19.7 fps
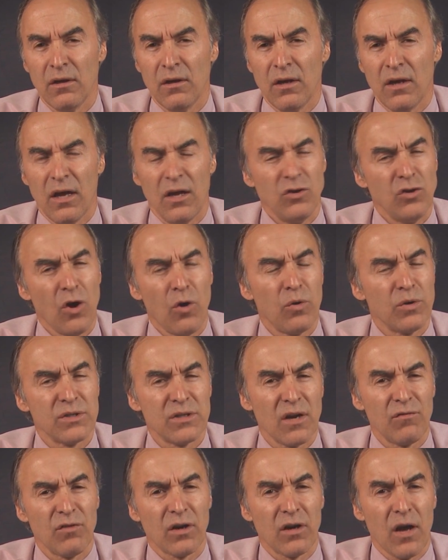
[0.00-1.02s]
and no one's
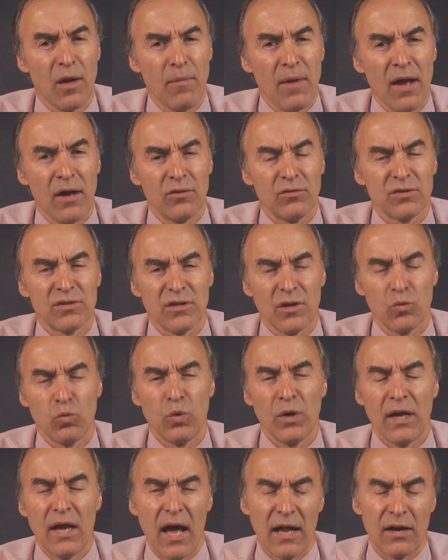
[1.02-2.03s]
ever come out and said, we
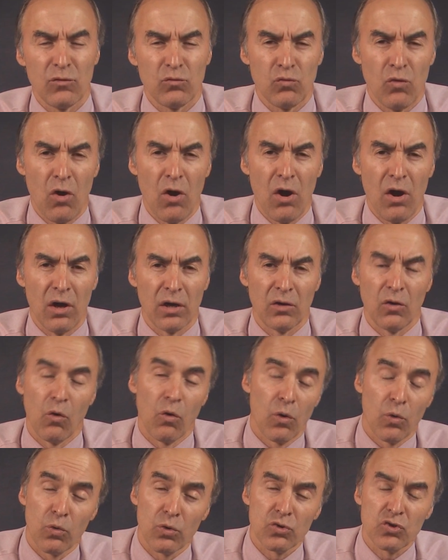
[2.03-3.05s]
got it wrong, or
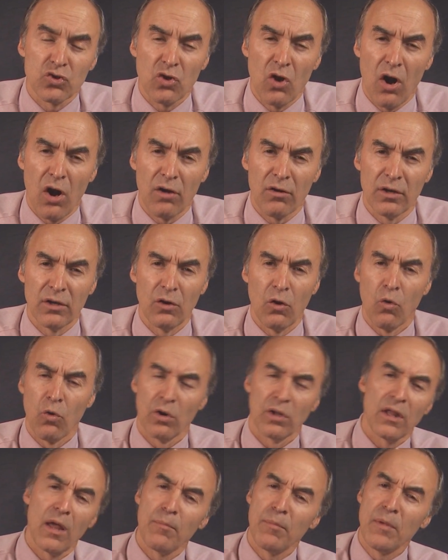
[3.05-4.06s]
we're sorry, or
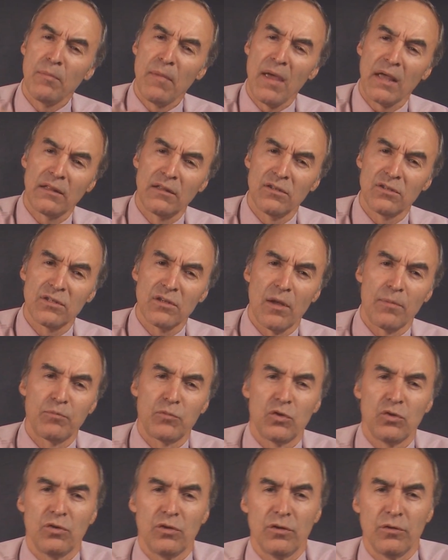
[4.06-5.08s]
let me make this up
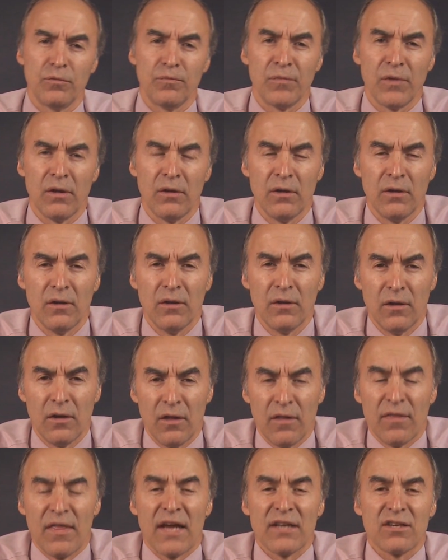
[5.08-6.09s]
to you.
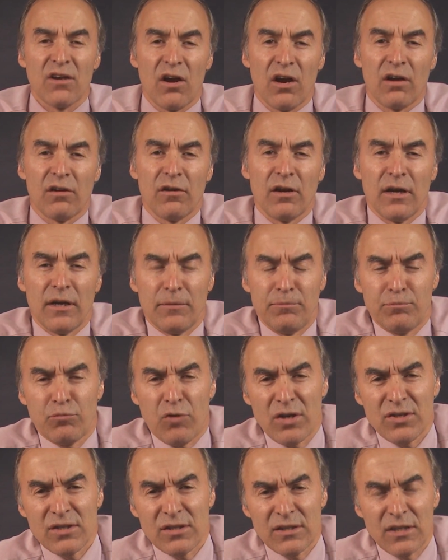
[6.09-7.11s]
That's our
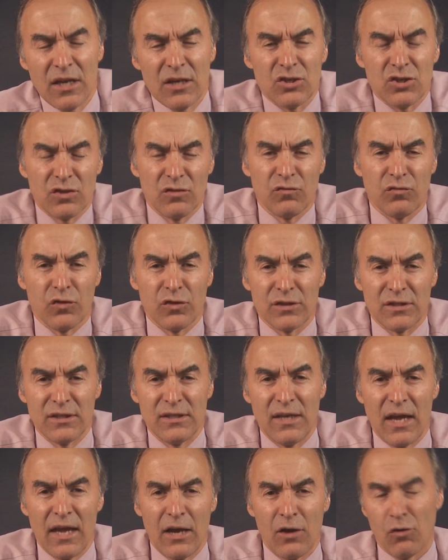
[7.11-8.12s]
presentation for
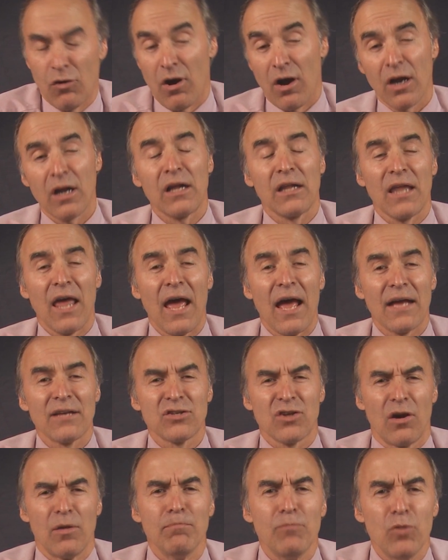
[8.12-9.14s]
today, or our class,
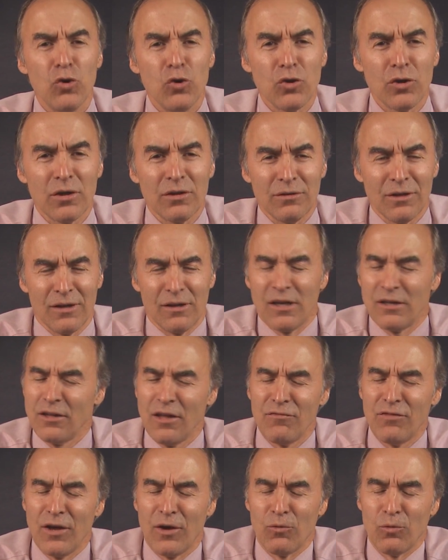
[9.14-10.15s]
our MOOC, I
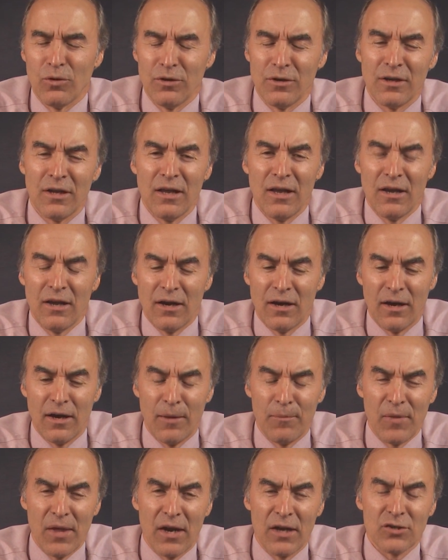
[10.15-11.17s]
love that word,
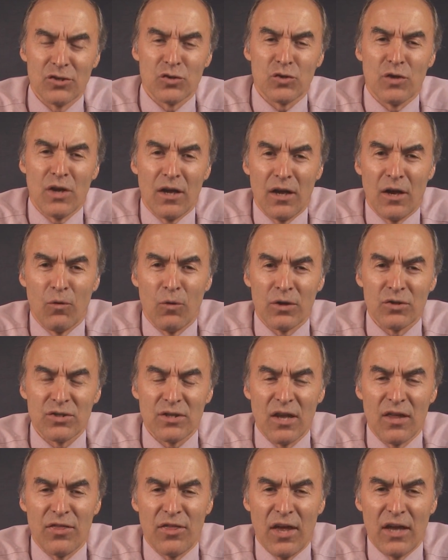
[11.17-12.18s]
And I want to
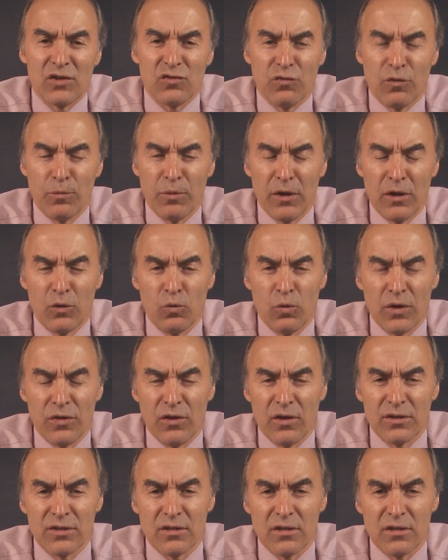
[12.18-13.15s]
say thanks for being with us.